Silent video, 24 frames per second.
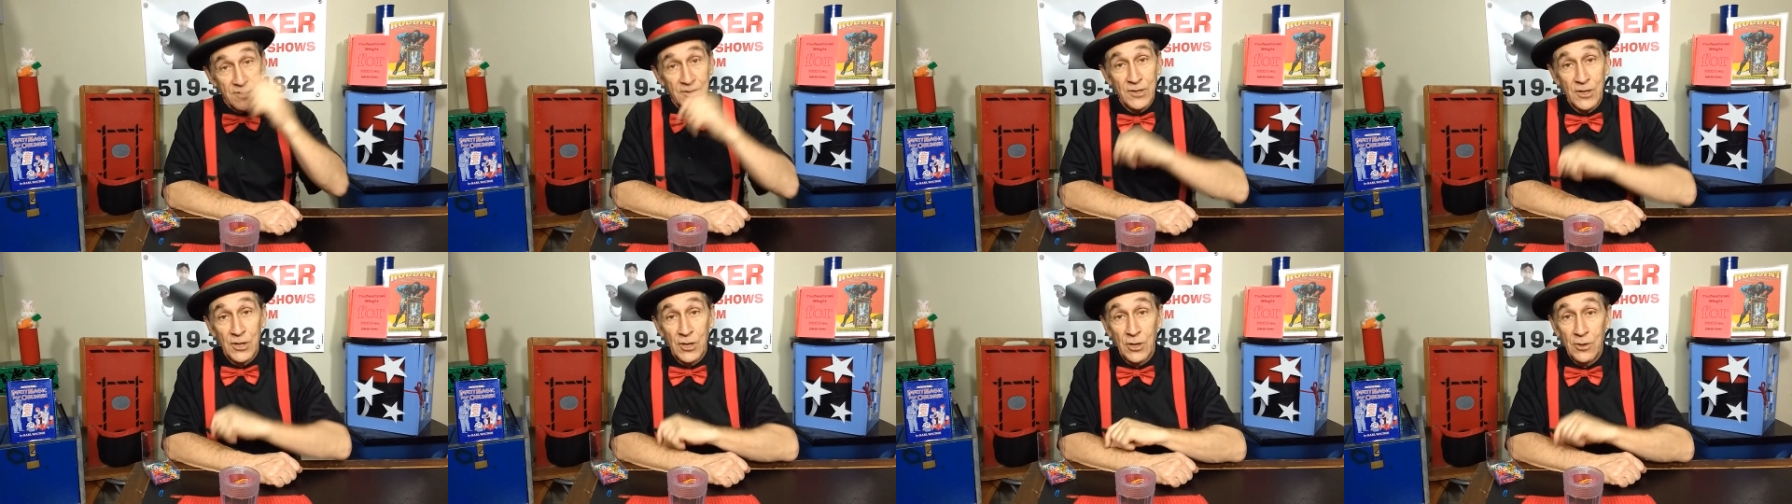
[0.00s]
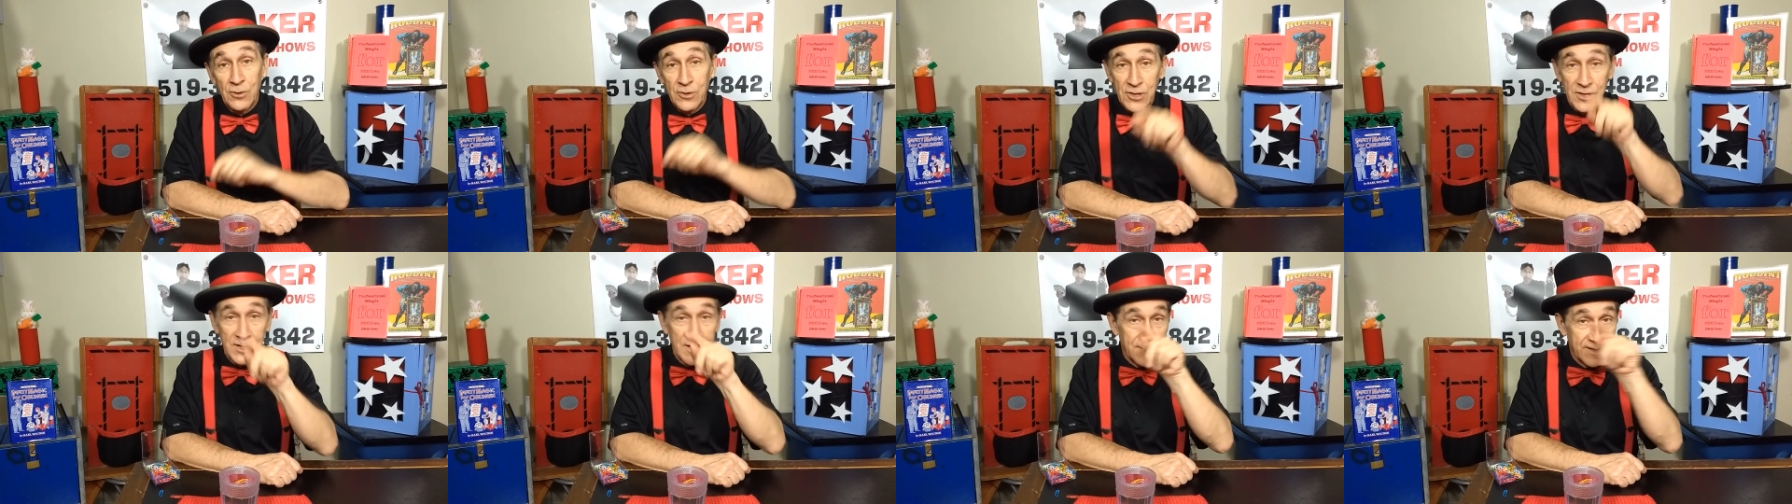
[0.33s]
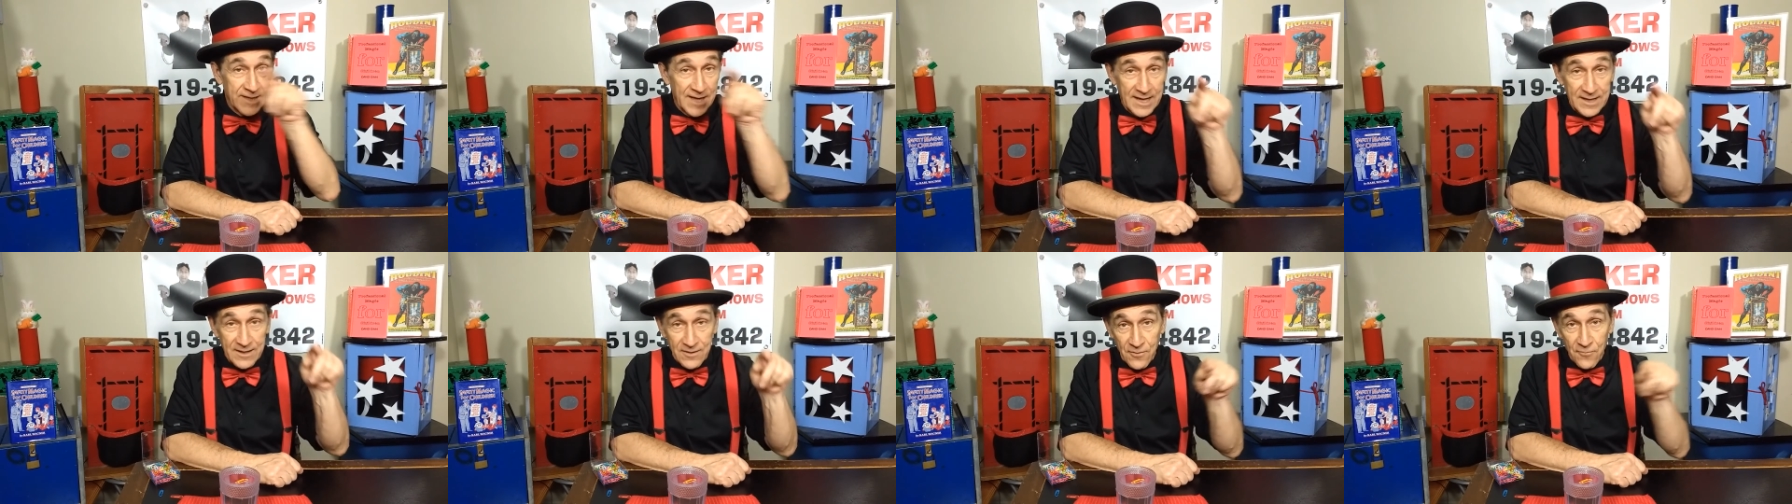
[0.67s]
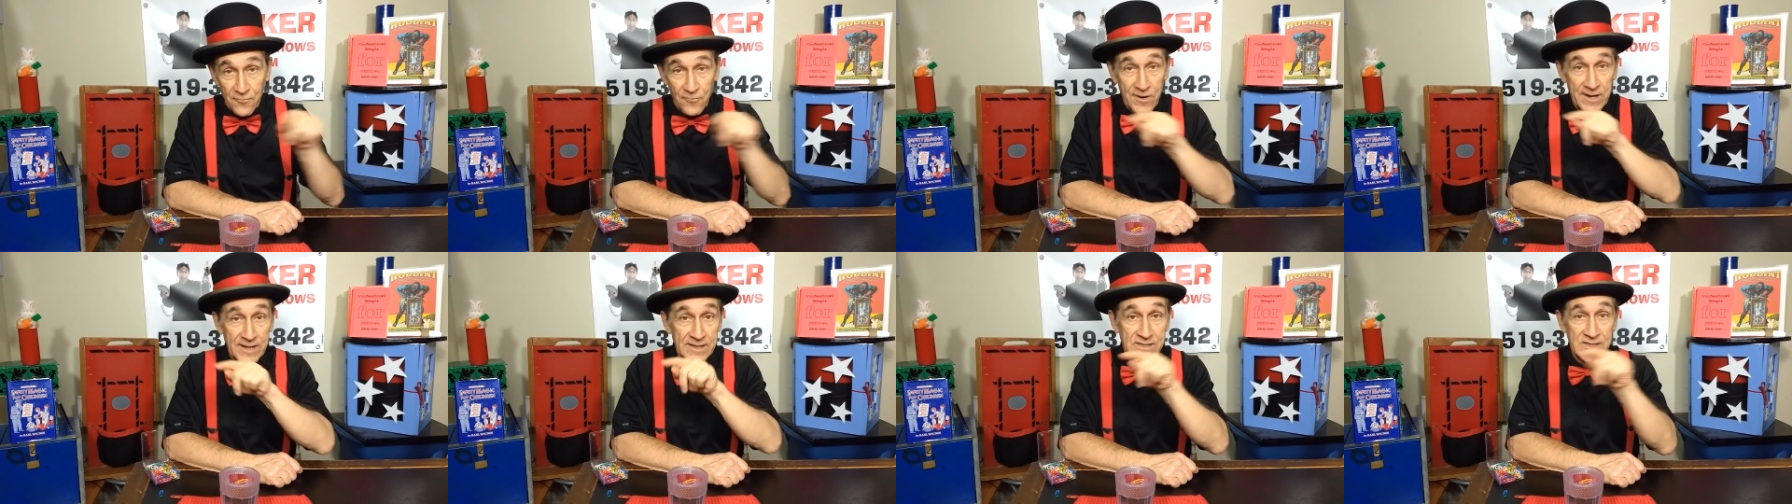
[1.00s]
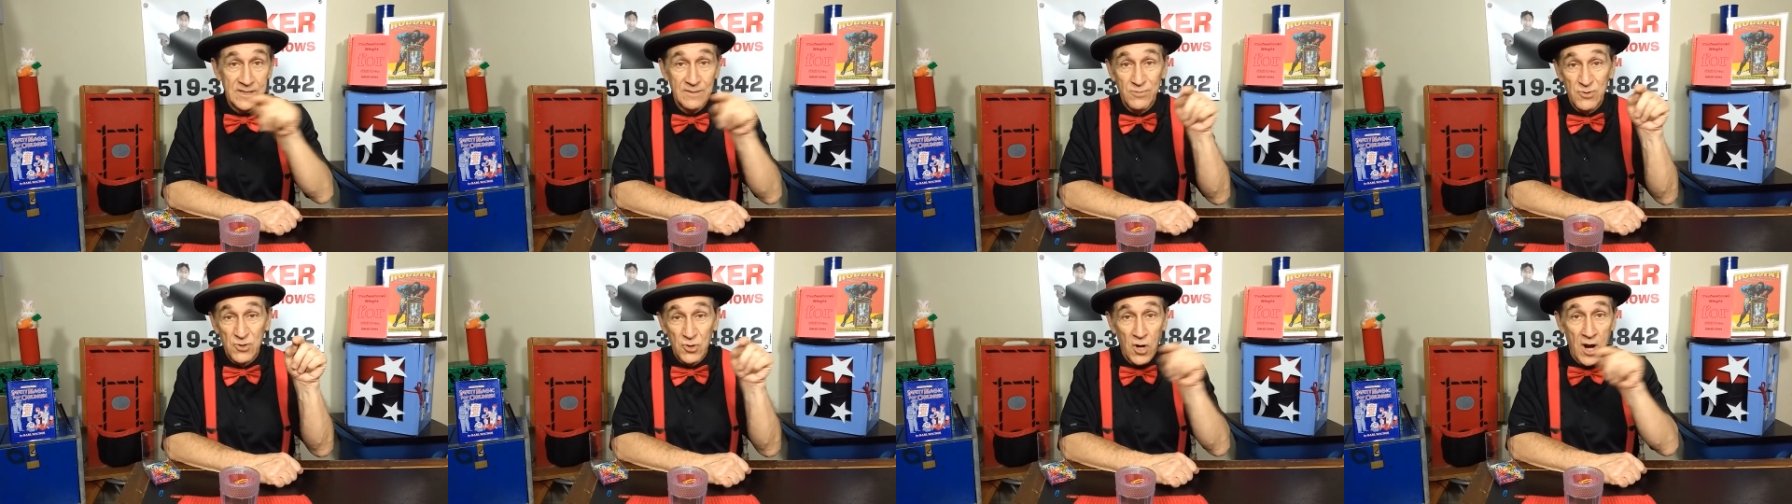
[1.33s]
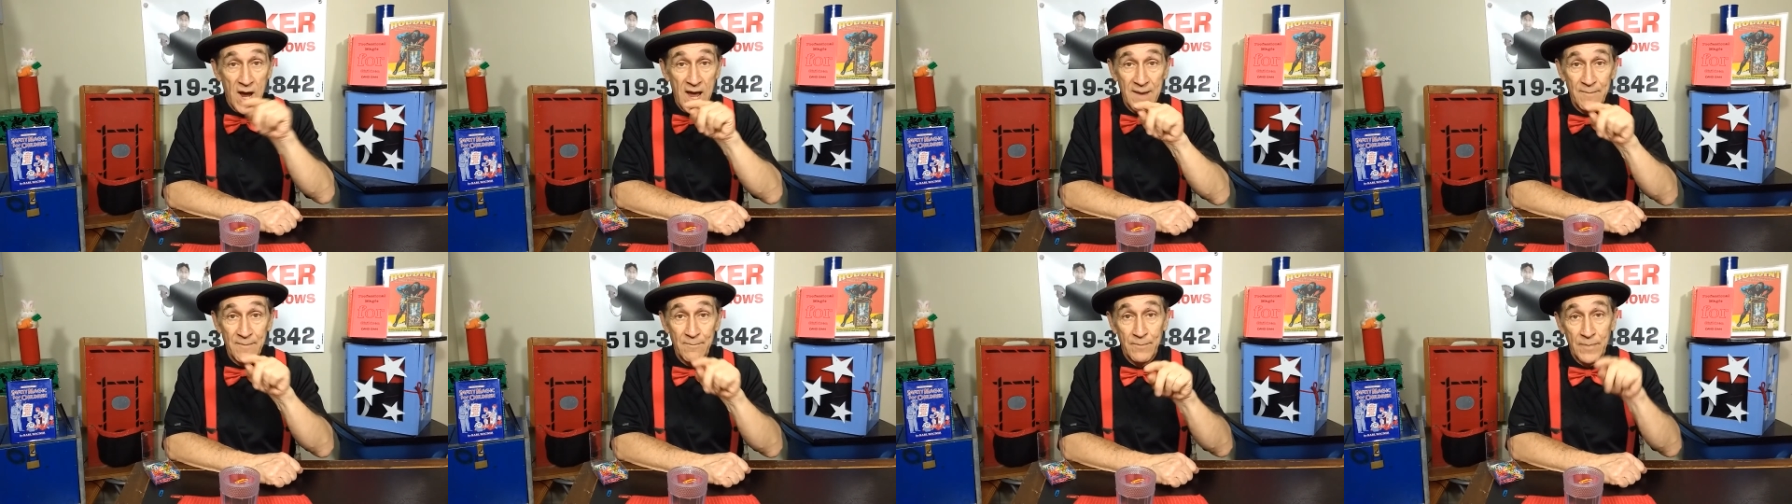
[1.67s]
you know you hit that red
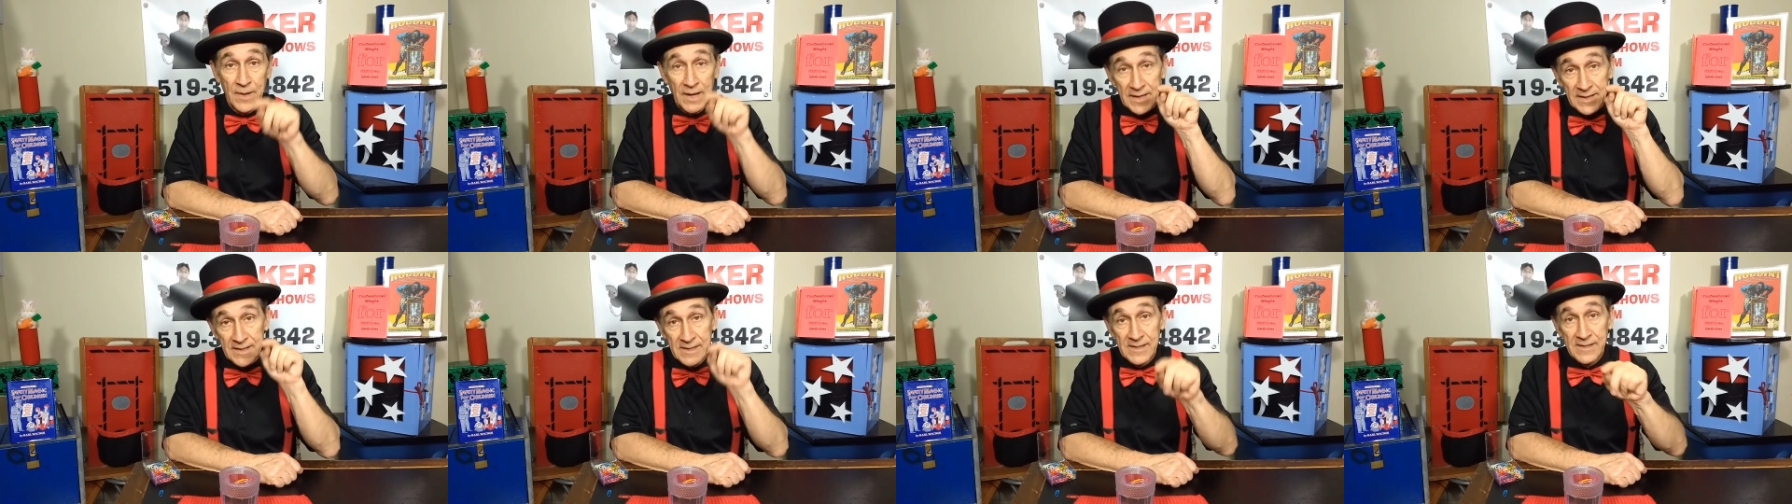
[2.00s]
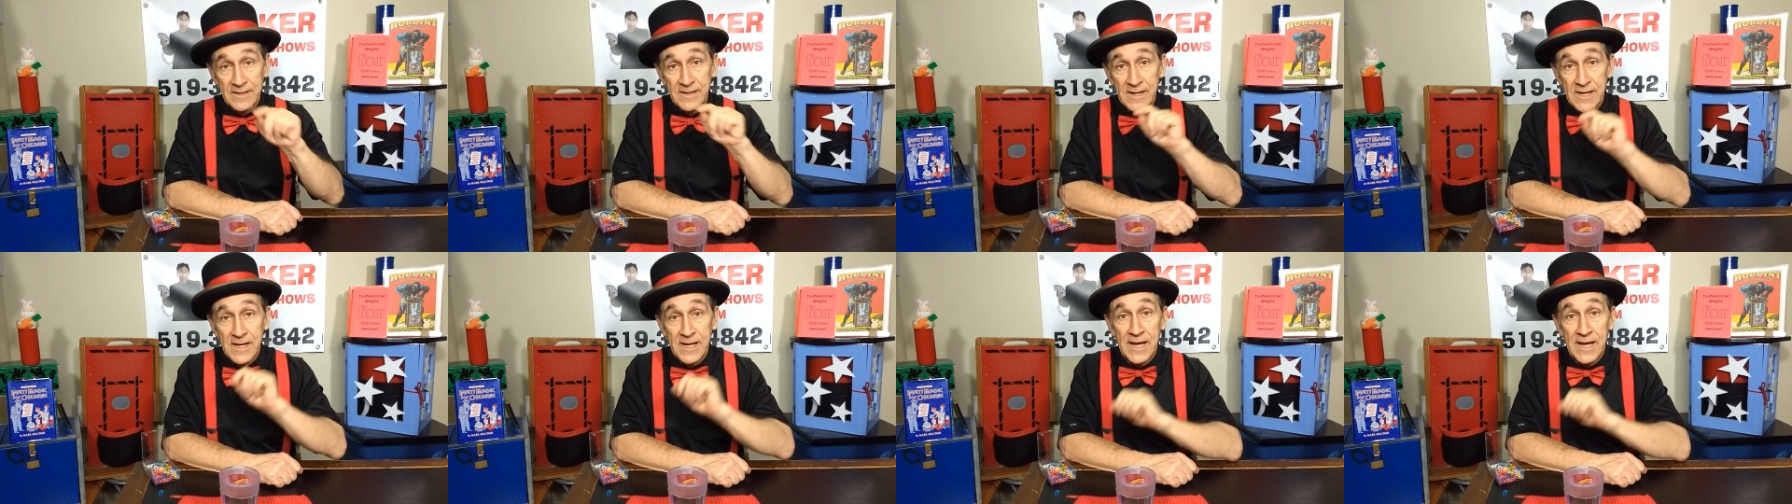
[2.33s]
subscribe button